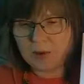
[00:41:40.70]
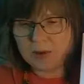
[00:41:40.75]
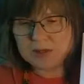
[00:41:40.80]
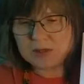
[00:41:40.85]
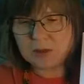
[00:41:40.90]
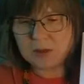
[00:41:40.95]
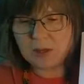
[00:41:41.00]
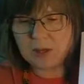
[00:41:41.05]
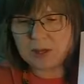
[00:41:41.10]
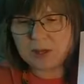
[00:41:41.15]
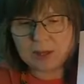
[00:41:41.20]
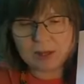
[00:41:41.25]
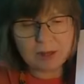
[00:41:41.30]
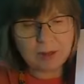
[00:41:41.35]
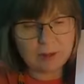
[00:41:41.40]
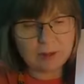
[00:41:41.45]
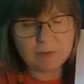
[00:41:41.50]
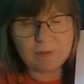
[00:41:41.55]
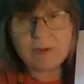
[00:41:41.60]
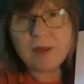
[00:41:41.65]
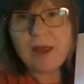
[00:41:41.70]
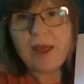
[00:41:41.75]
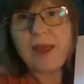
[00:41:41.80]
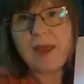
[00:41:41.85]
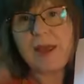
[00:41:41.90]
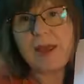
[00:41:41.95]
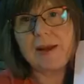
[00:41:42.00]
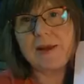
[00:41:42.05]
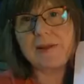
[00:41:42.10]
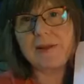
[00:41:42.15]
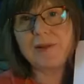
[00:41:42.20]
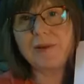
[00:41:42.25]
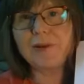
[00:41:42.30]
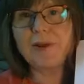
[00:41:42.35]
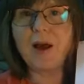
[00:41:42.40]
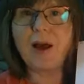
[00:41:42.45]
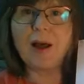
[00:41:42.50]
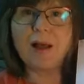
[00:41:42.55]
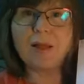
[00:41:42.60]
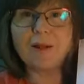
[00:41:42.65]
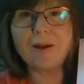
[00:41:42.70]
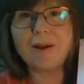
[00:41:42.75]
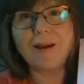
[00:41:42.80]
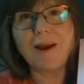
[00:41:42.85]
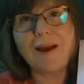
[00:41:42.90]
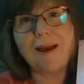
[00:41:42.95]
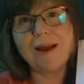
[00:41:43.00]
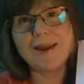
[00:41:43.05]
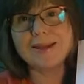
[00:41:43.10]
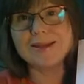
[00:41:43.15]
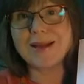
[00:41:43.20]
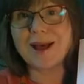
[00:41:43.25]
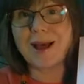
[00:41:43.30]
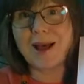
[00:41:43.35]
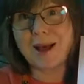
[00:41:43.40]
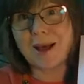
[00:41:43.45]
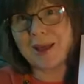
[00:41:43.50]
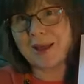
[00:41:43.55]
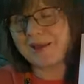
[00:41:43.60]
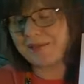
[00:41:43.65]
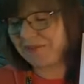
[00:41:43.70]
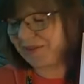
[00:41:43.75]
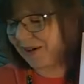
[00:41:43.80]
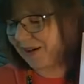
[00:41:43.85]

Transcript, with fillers: I'm also going to give it a little color on its eye